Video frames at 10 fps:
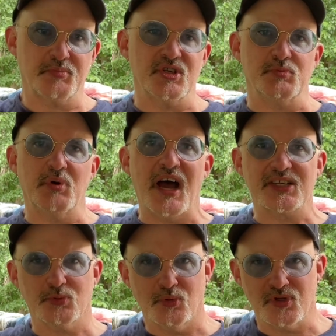as
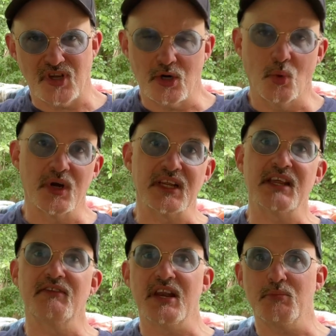possible because I don't want to
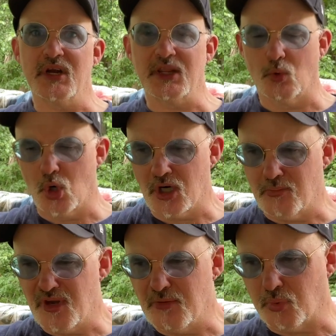give anybody the wrong
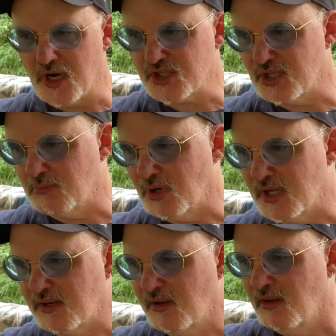impression, but